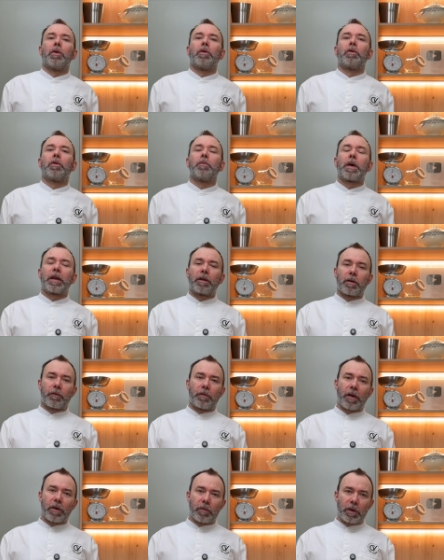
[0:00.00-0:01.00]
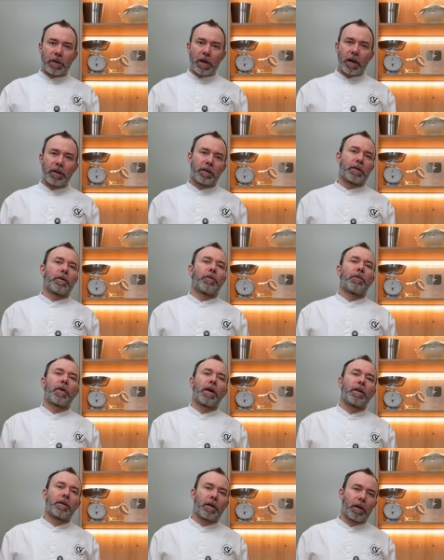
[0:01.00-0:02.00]
To make the very nice
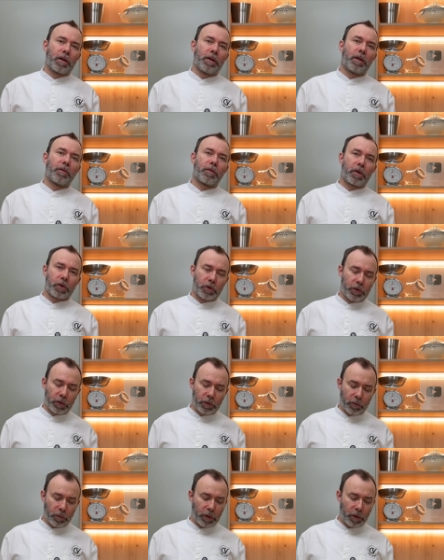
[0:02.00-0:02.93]
fine dining version,